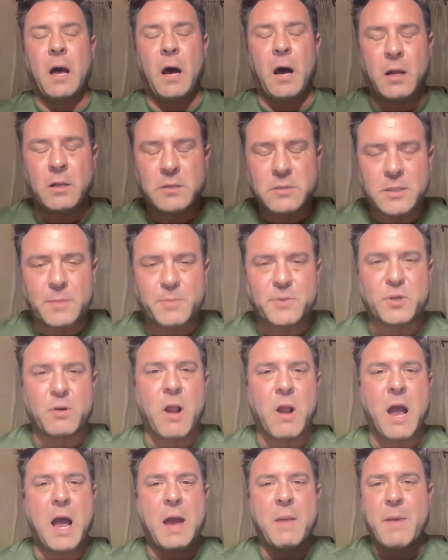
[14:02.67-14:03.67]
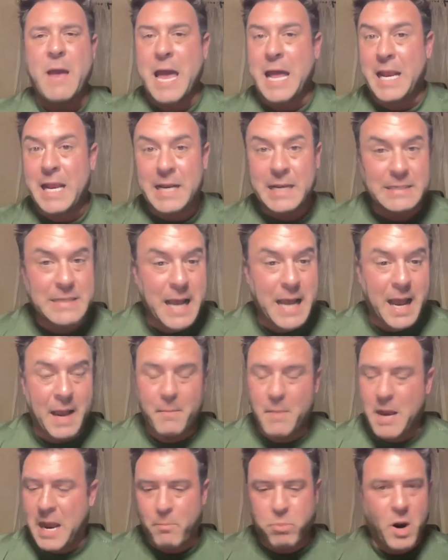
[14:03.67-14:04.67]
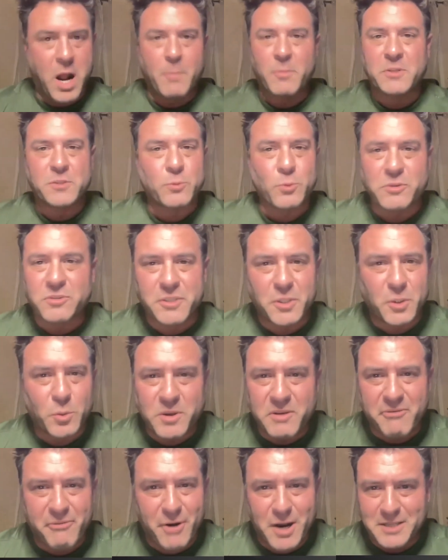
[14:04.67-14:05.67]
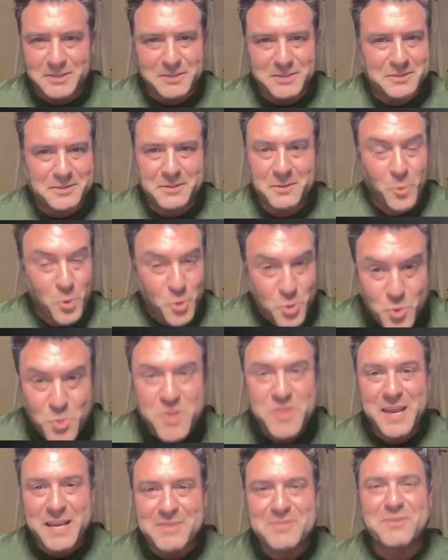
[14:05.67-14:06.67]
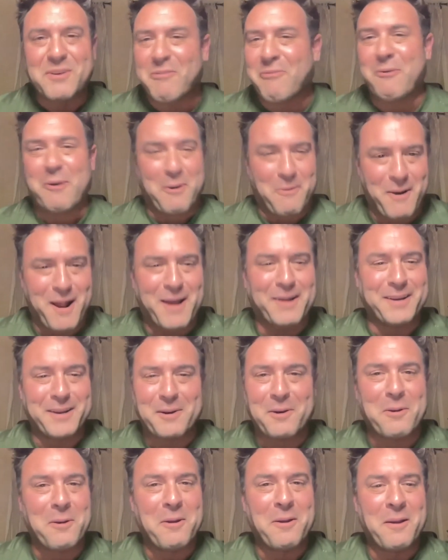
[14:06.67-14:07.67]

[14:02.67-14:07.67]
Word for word: unsubscribe at any time. I promise we'll still be friends. We're doing things different around here.